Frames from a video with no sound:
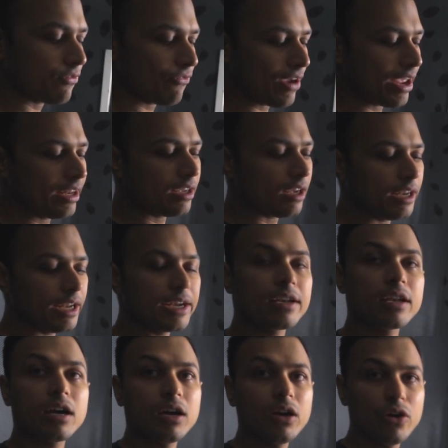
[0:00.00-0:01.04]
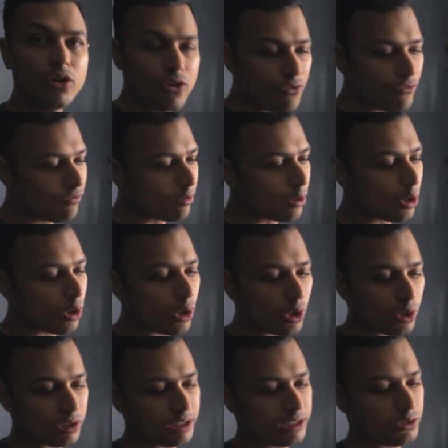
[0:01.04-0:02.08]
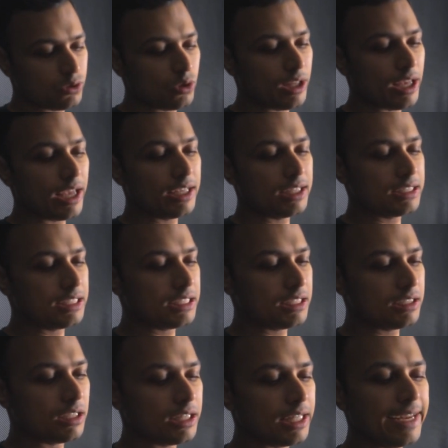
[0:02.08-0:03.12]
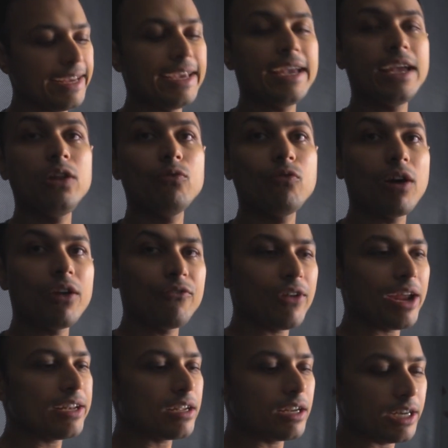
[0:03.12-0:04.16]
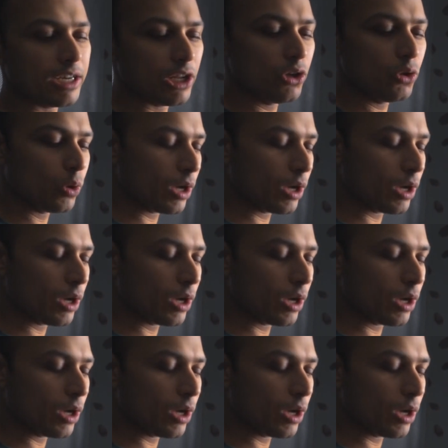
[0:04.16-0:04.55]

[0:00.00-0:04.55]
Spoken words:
a fan connector. This is a 3-in-1 fan connector. You